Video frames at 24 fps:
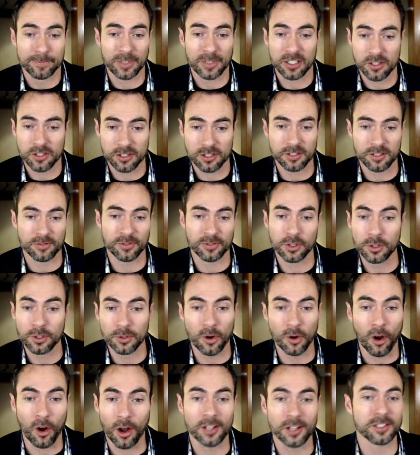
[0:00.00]
just a few
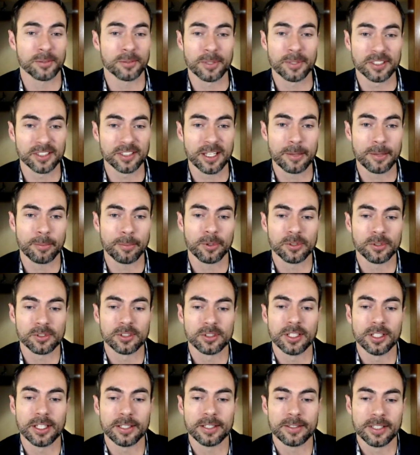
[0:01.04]
awesome examples
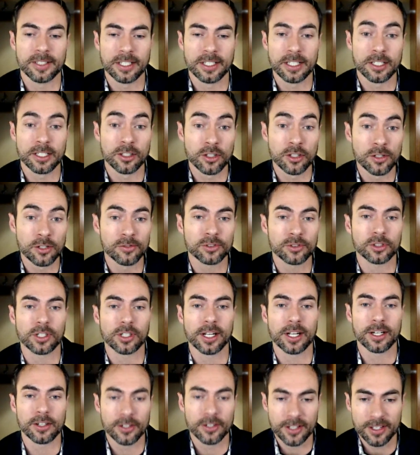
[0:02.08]
that either you've
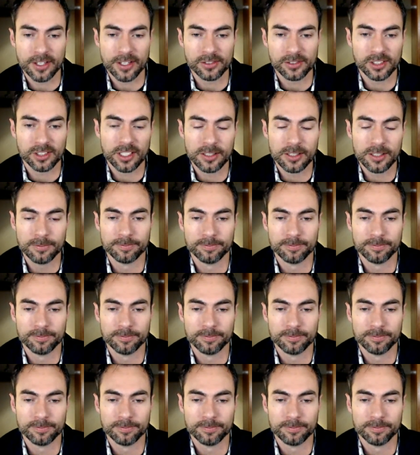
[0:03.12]
created or that you've seen?